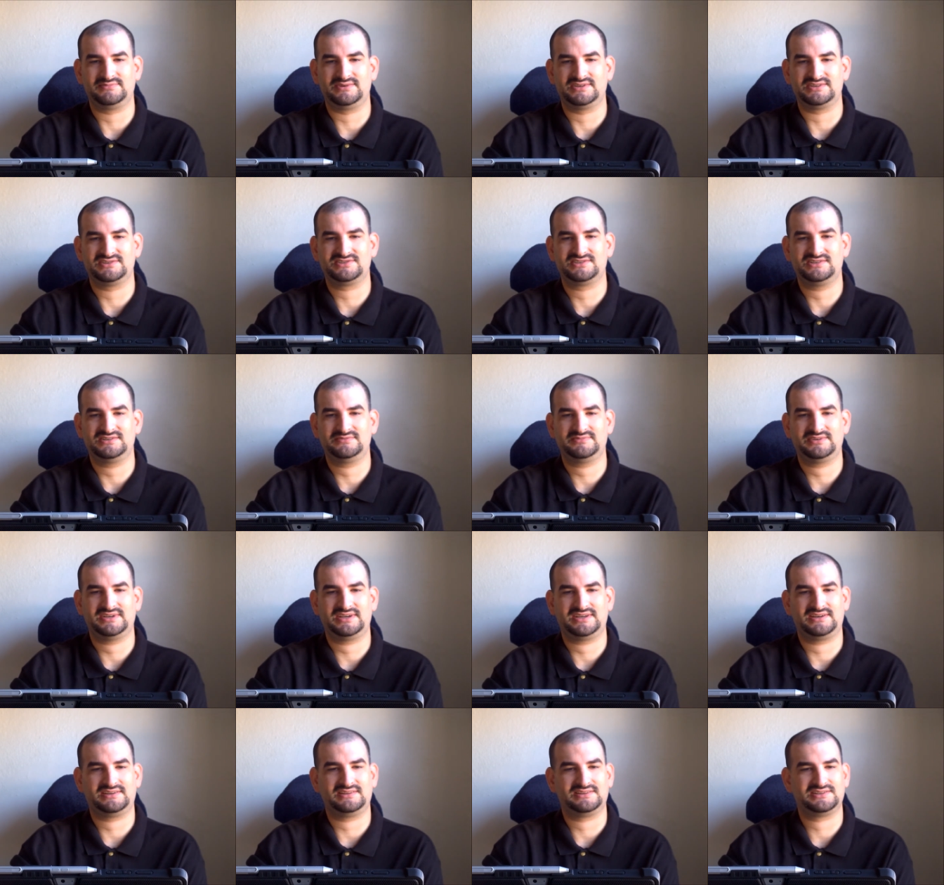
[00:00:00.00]
but some
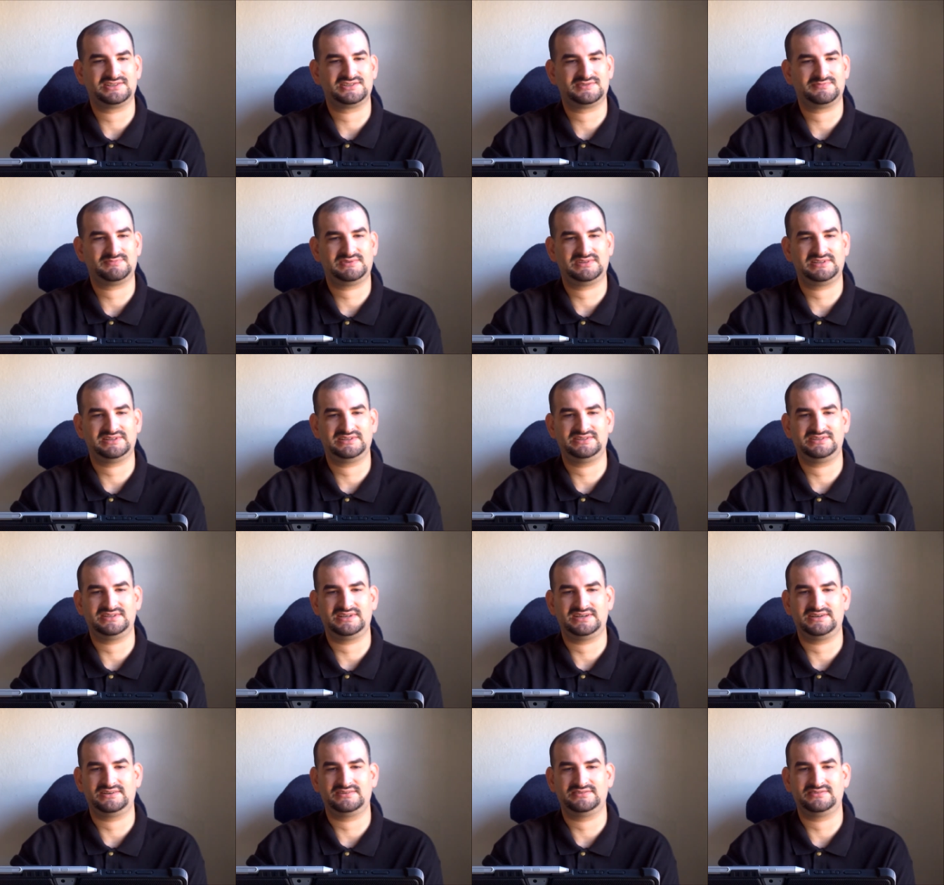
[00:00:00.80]
analysts played
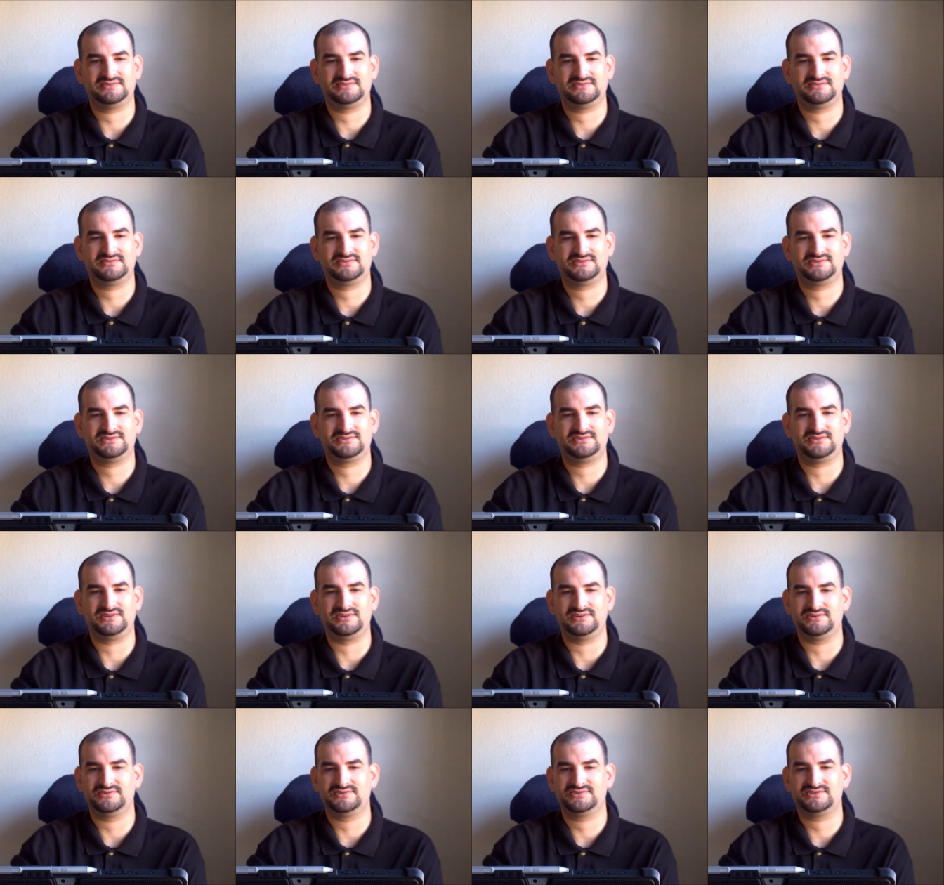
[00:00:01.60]
down
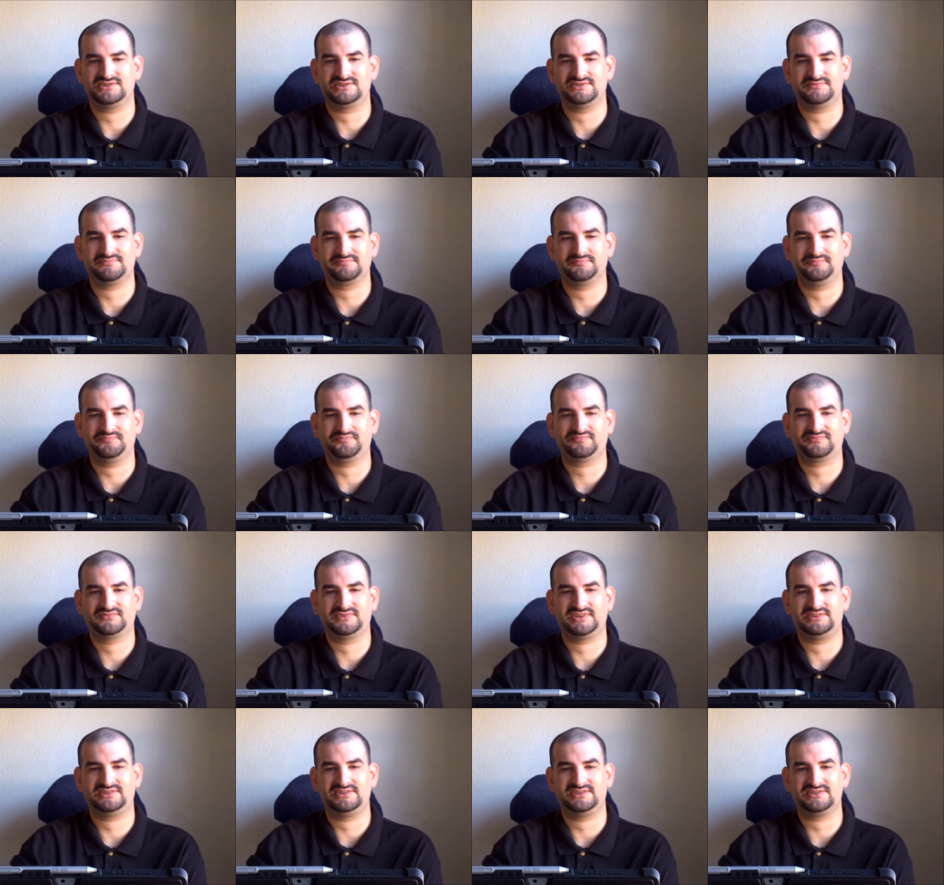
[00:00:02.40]
the notion
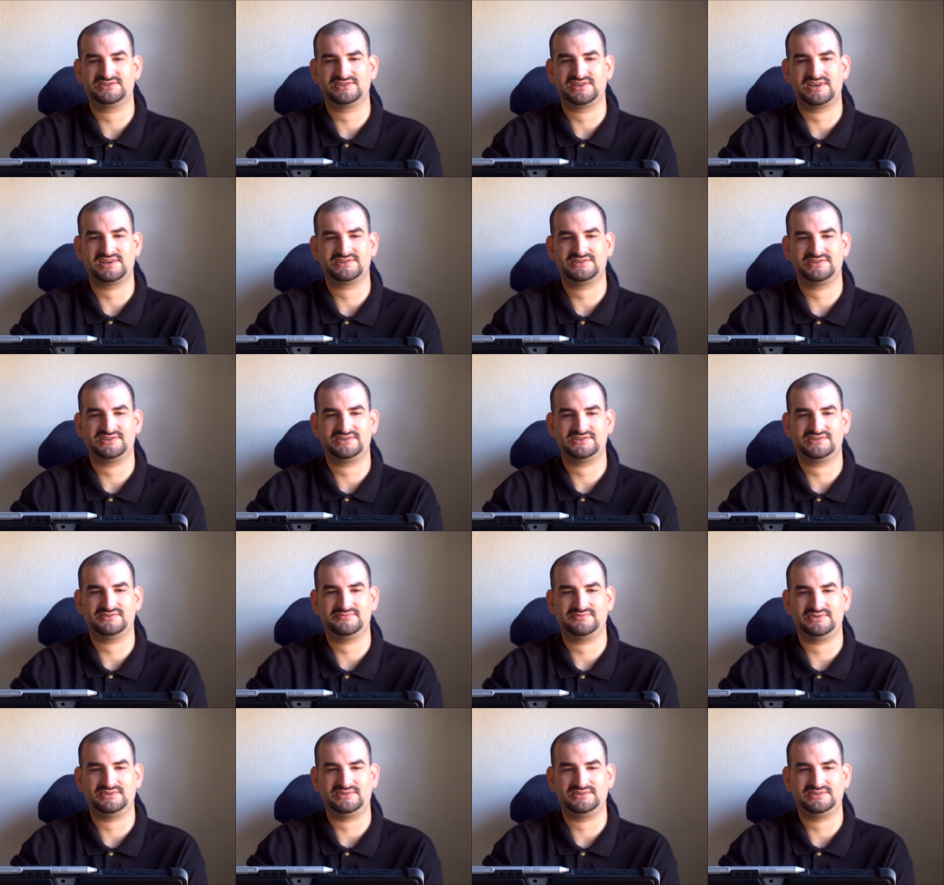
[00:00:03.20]
that the
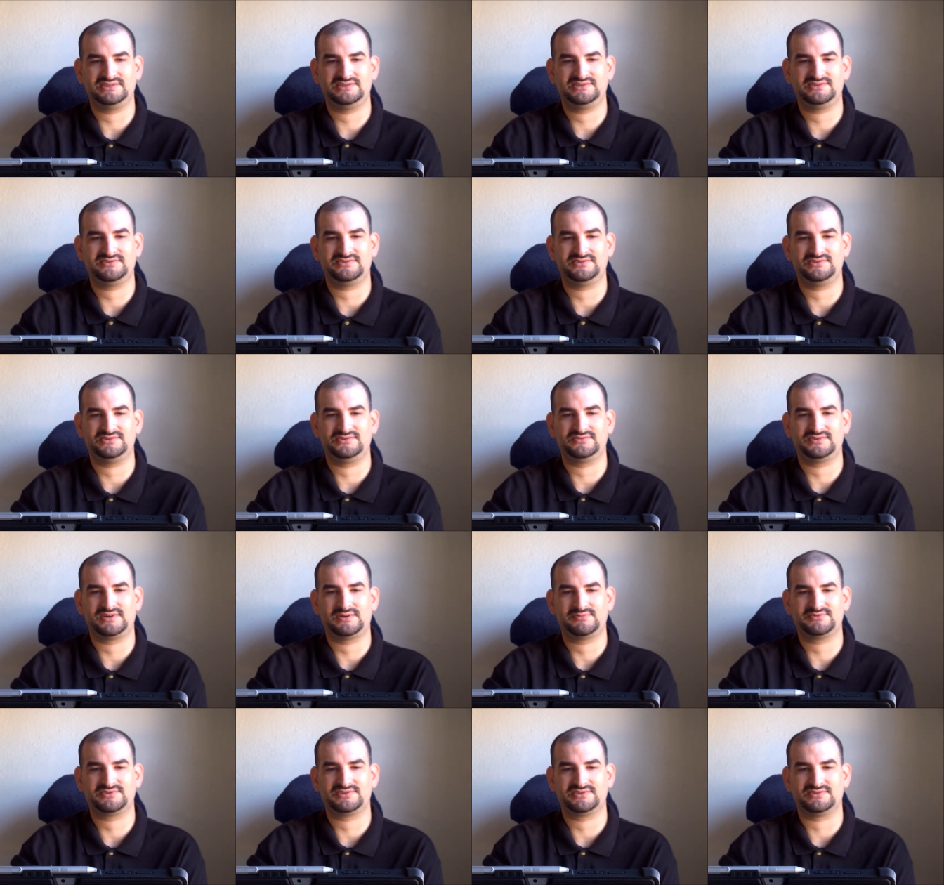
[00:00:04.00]
assassination would lead to a new
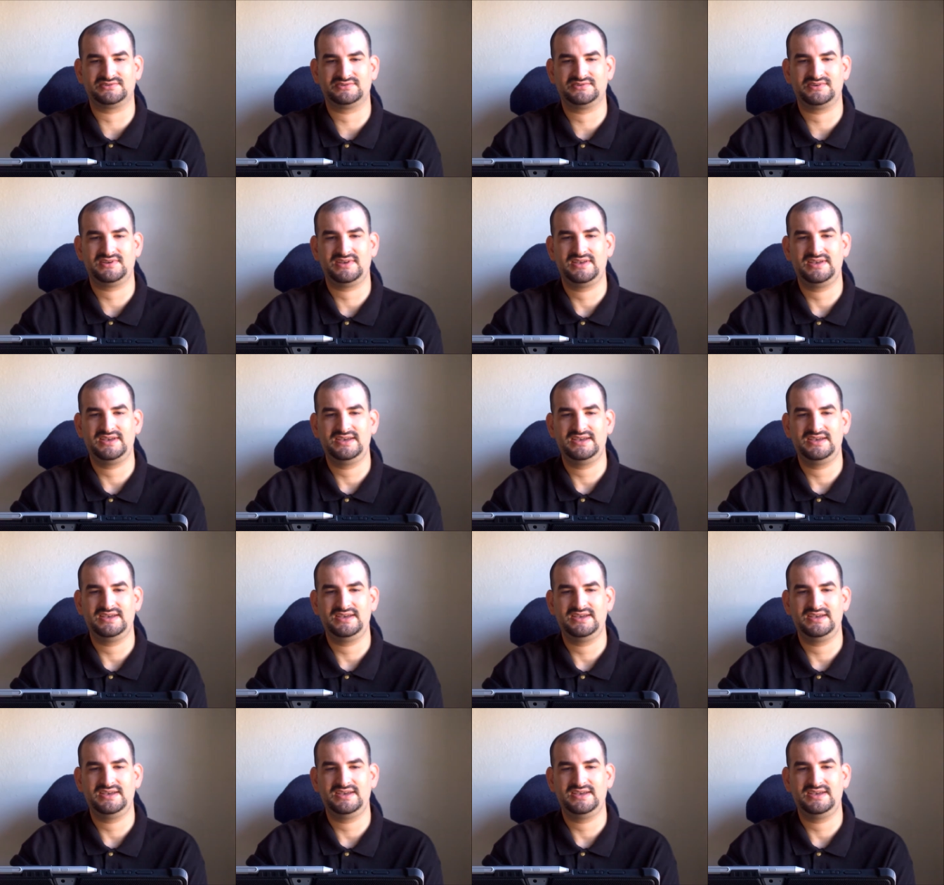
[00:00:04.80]
rupture